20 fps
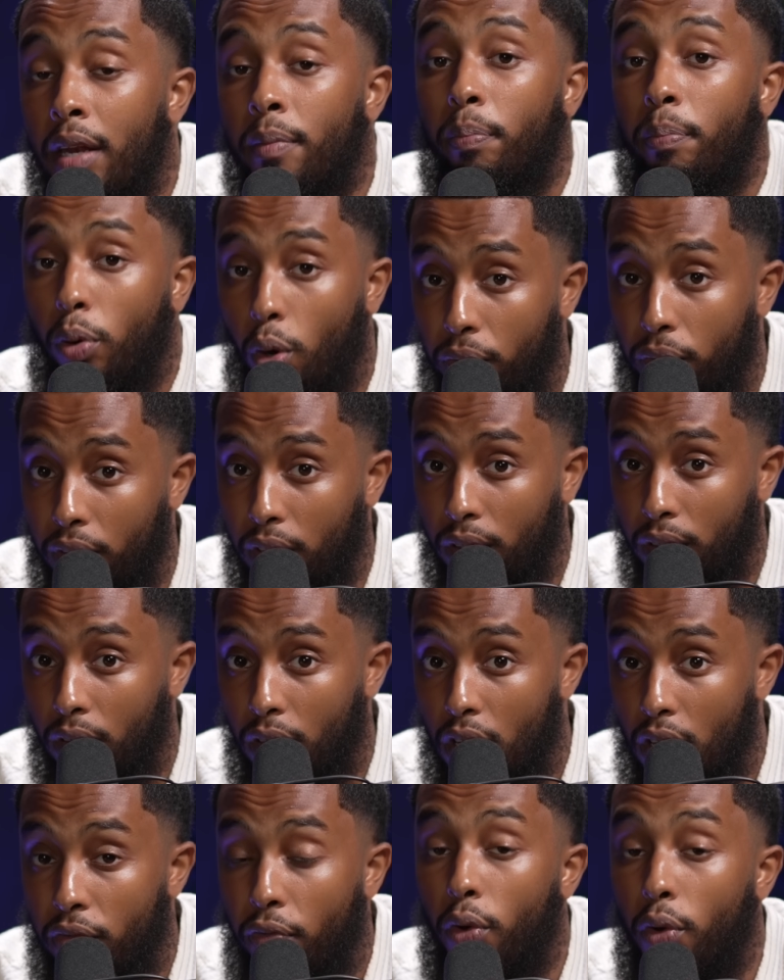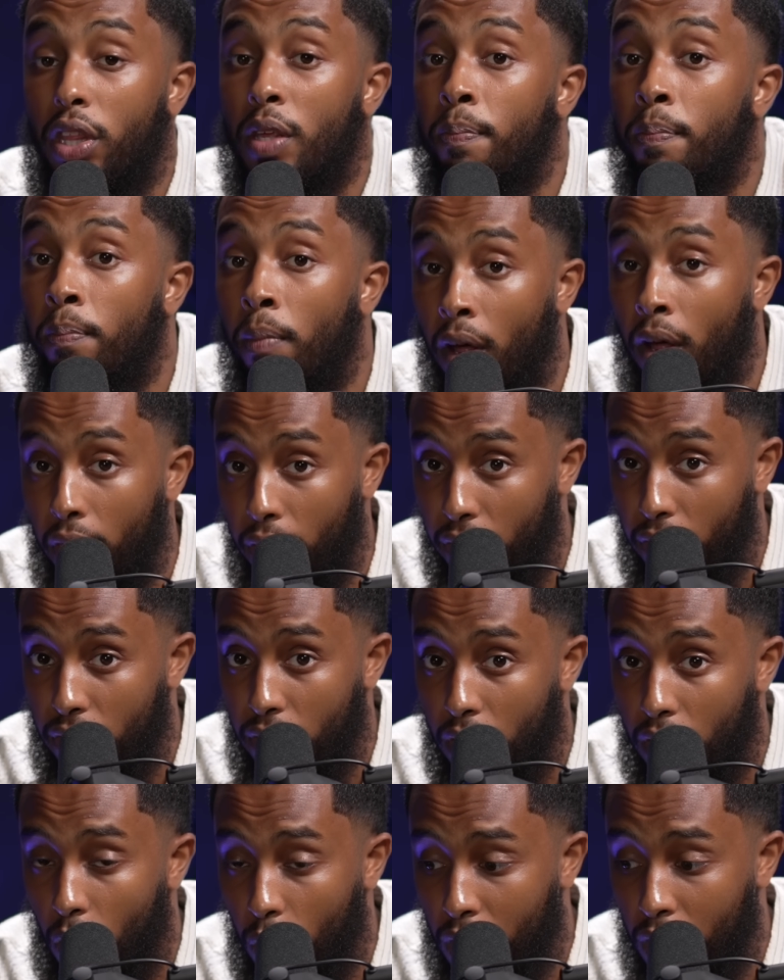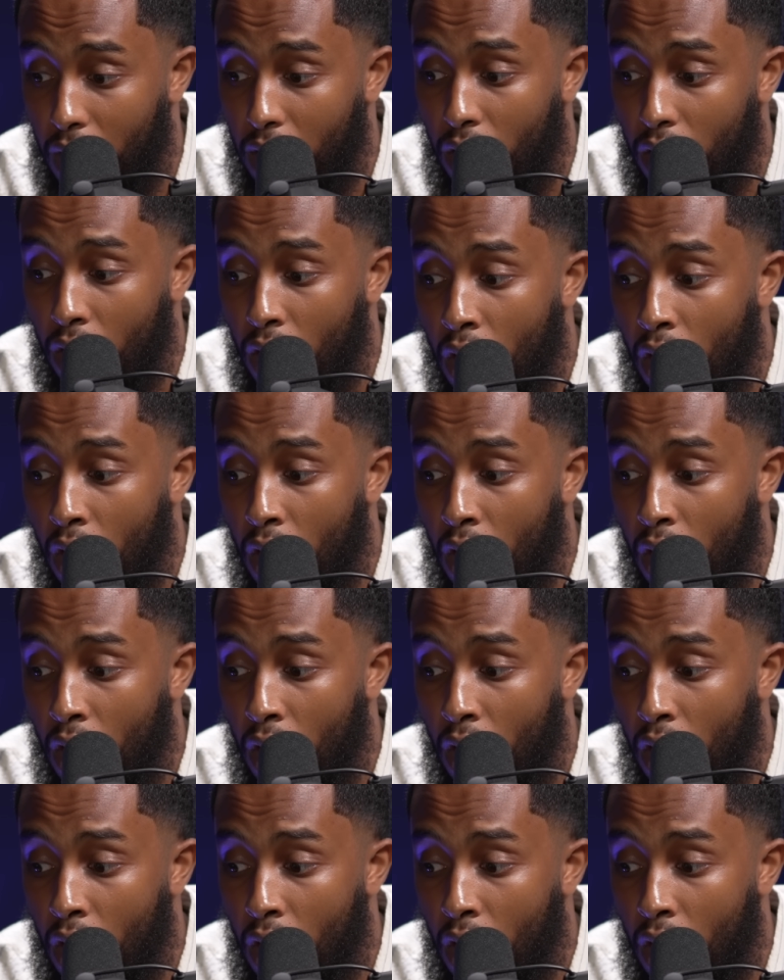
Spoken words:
profit for the month, okay?